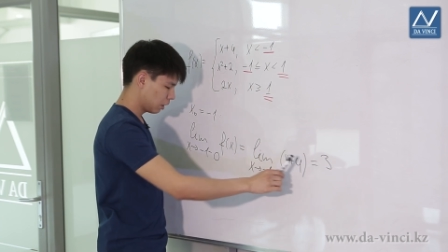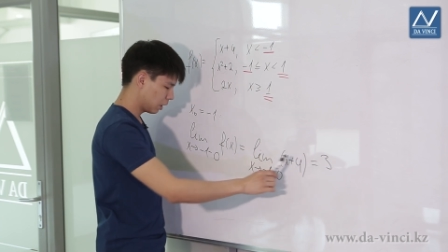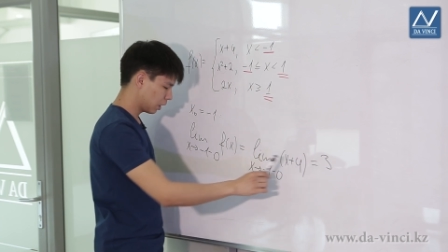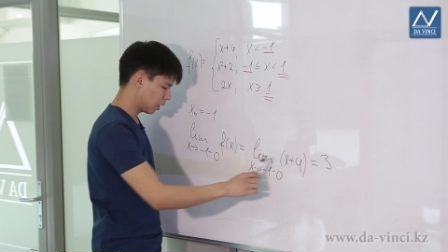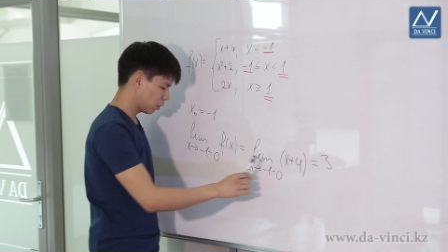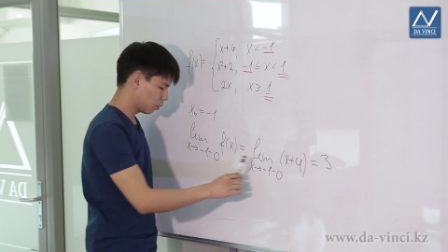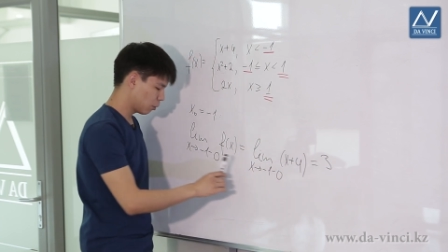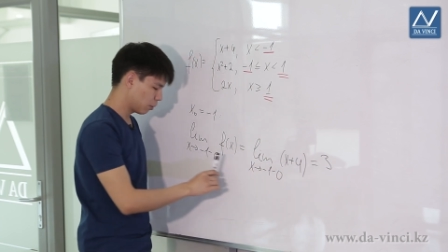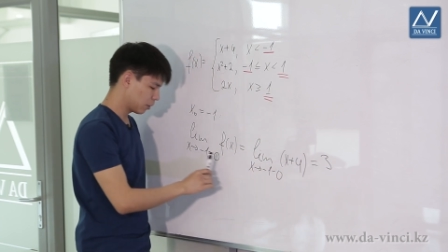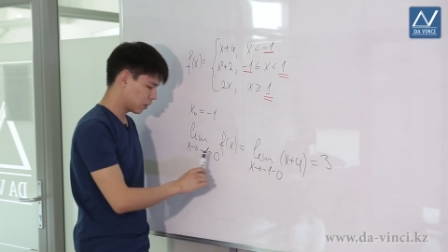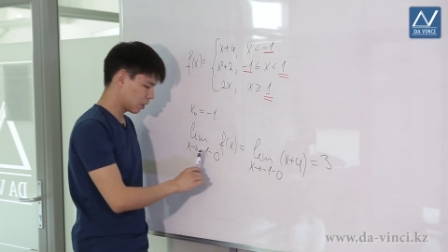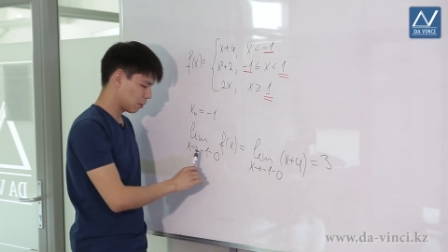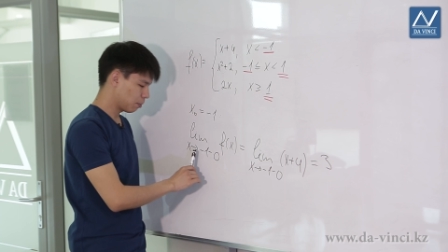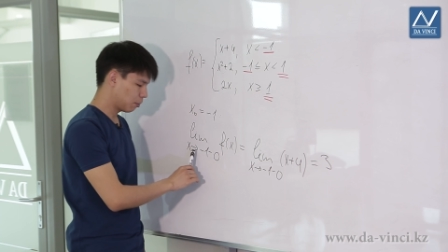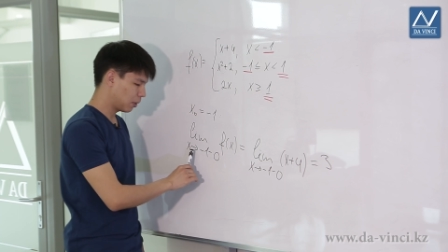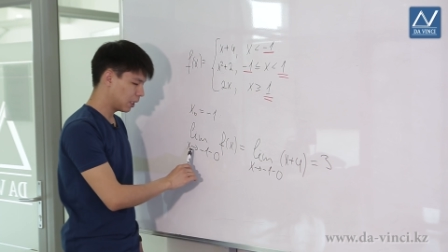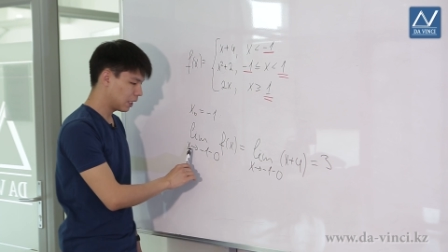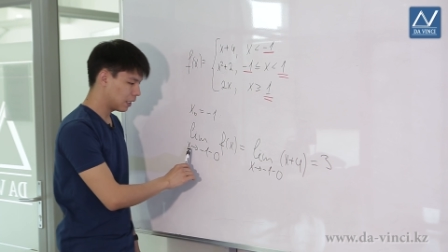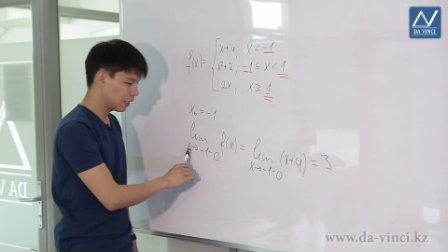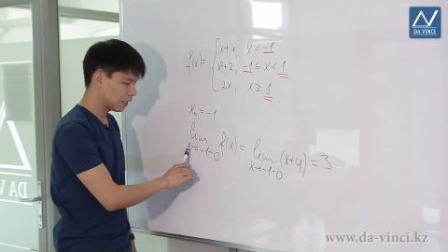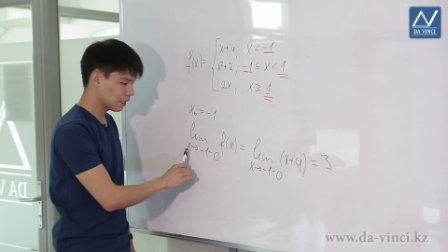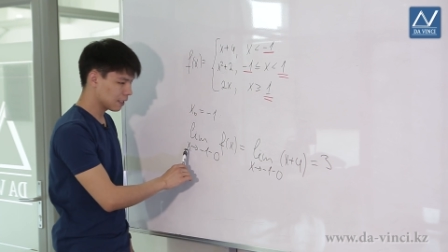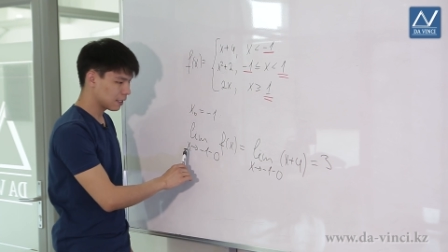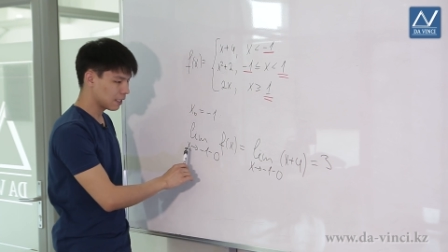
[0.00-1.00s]
so the limit
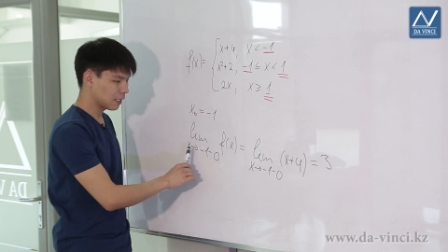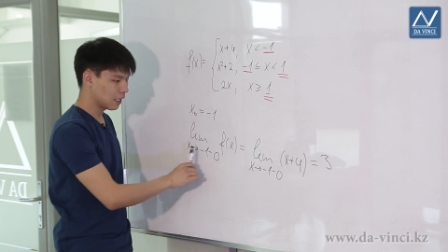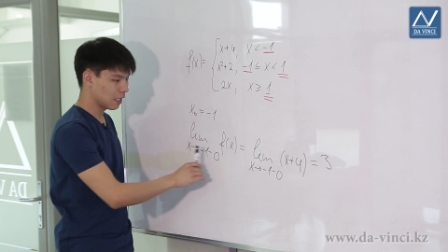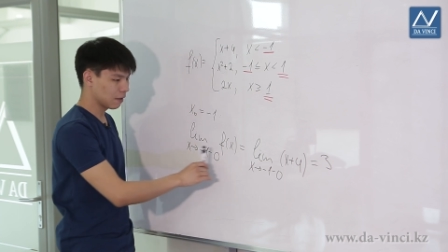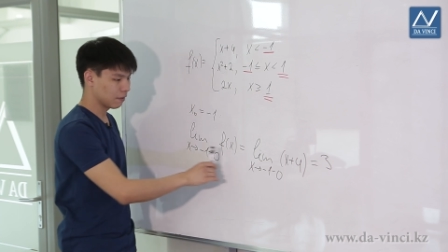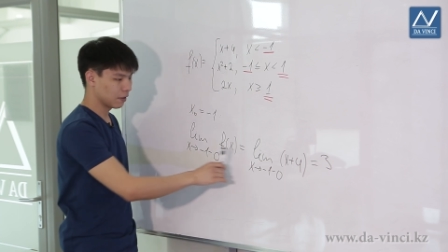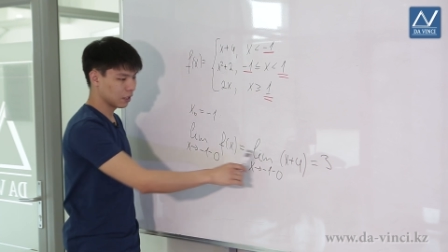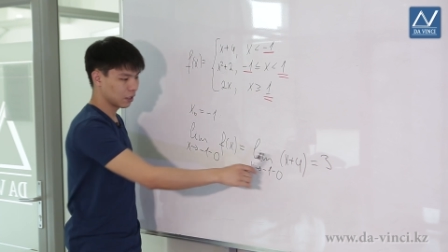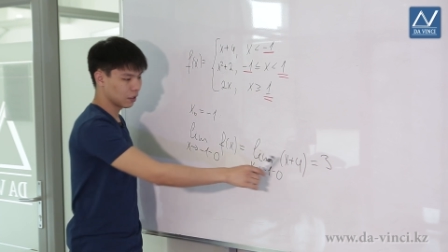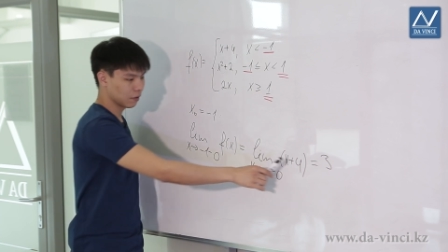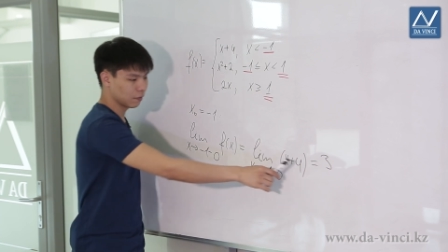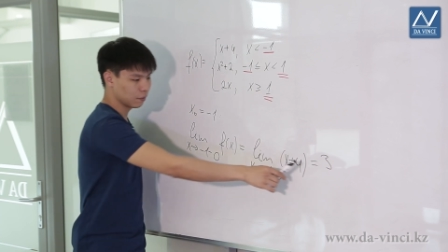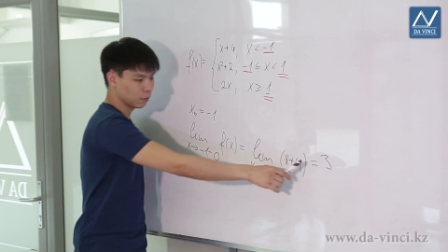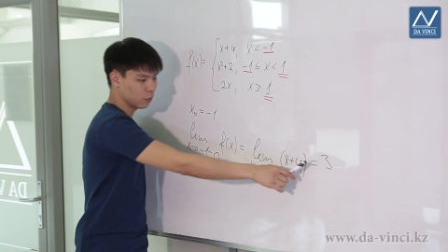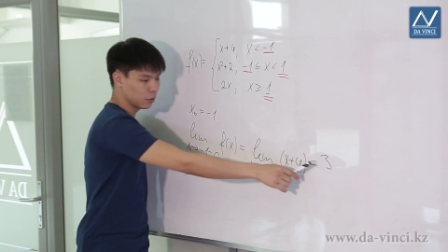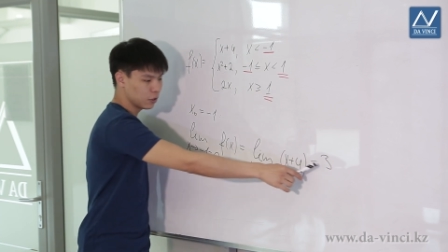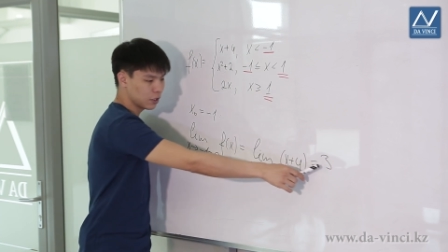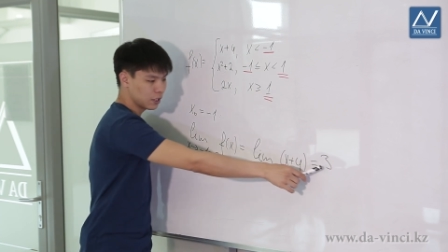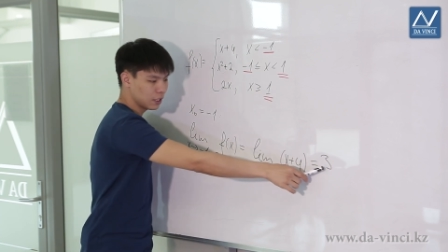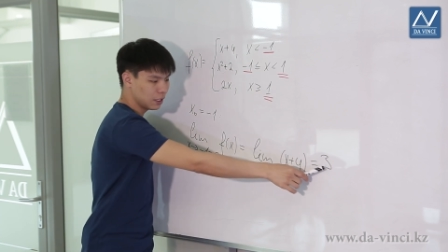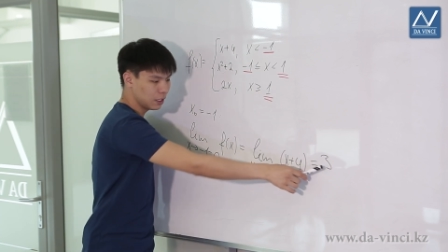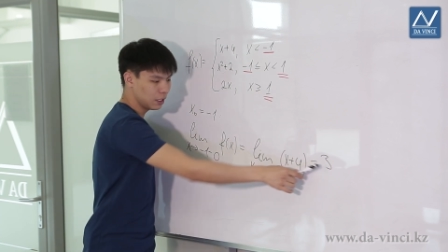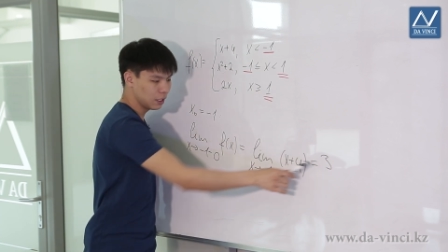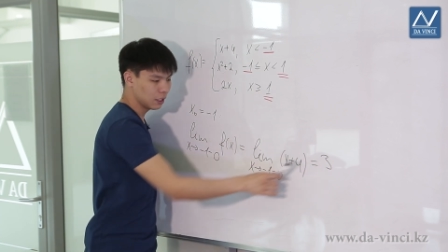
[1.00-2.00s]
from the left of this
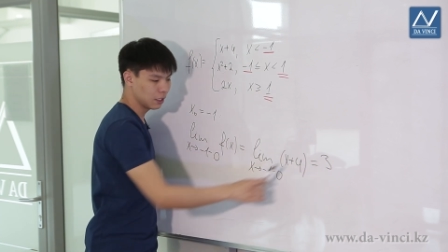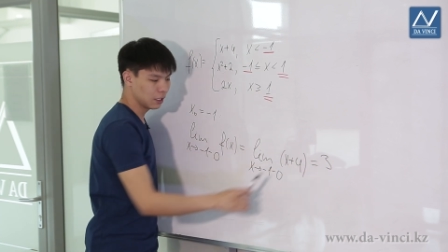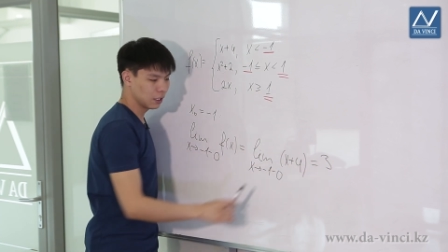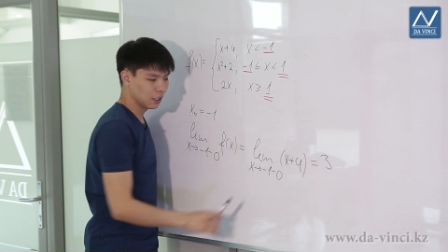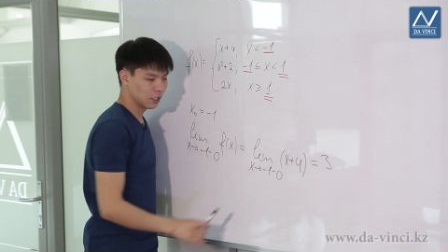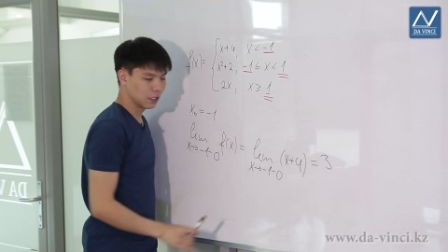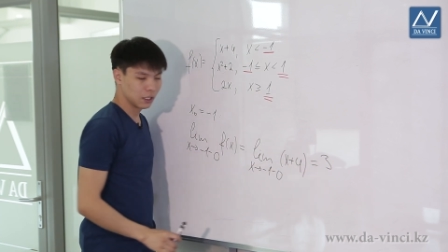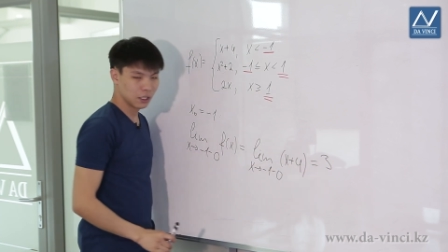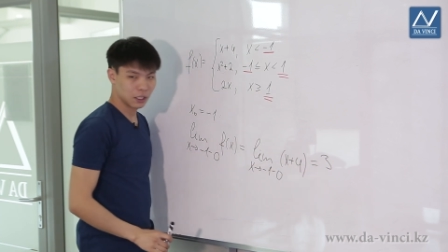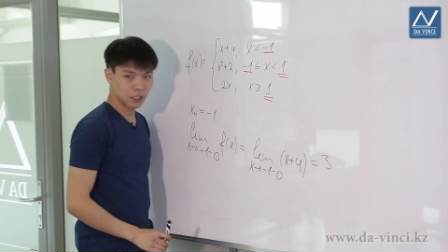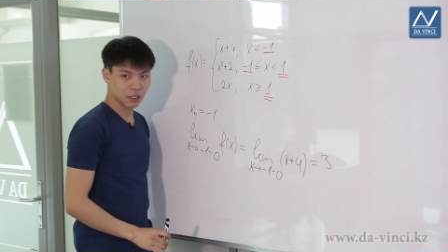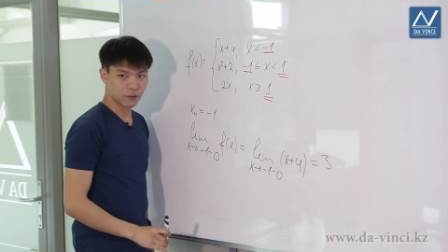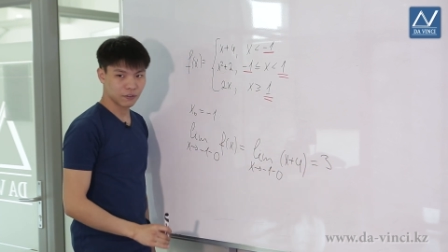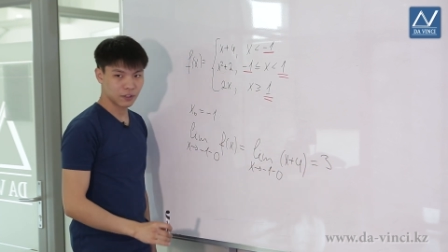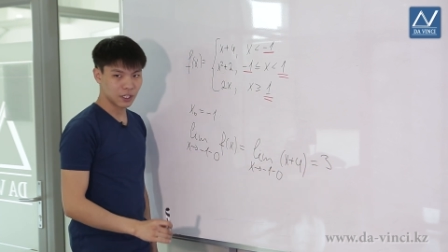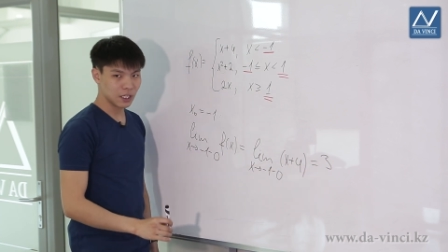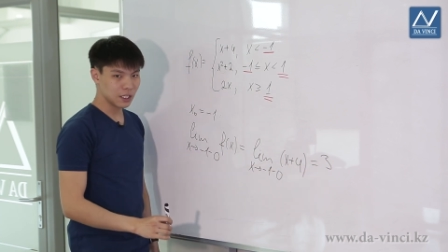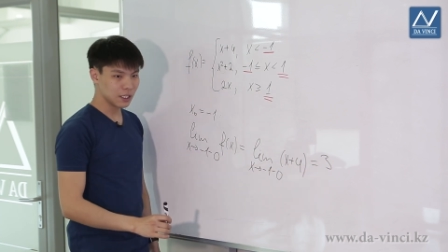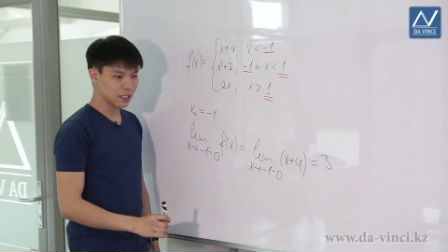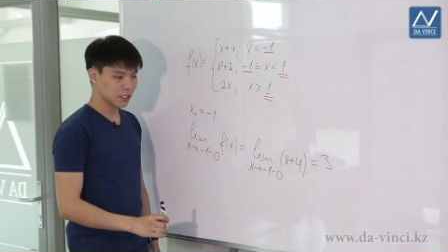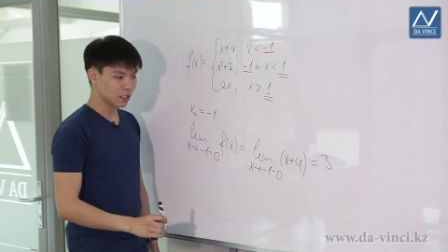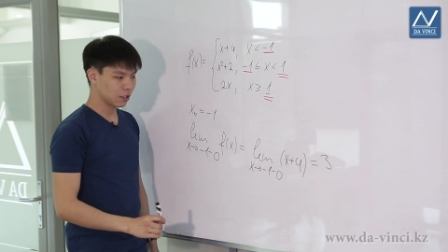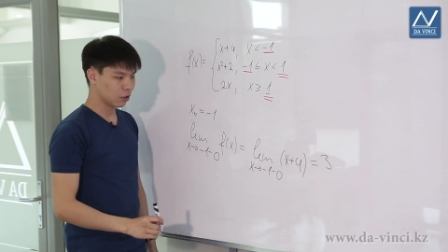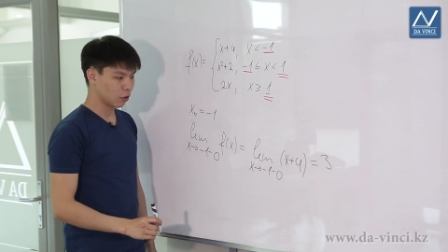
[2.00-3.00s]
function is
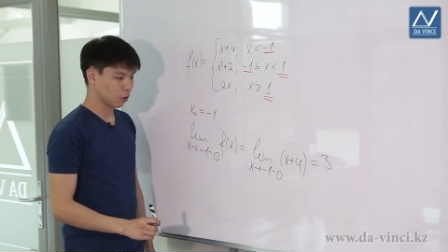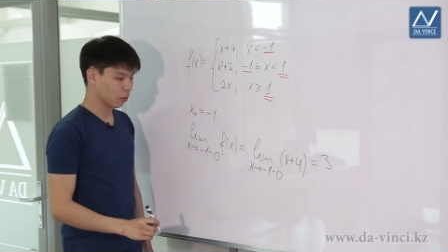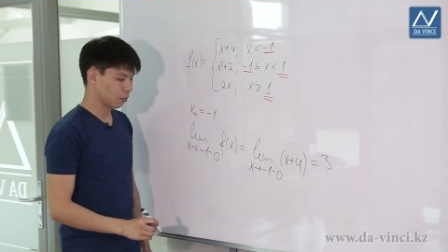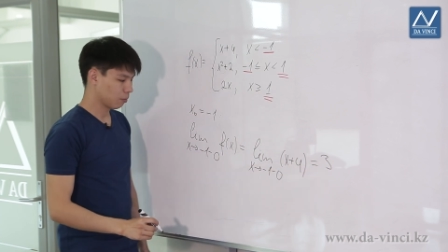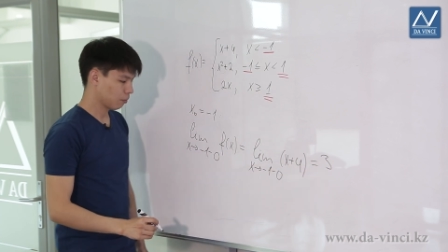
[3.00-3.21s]
3.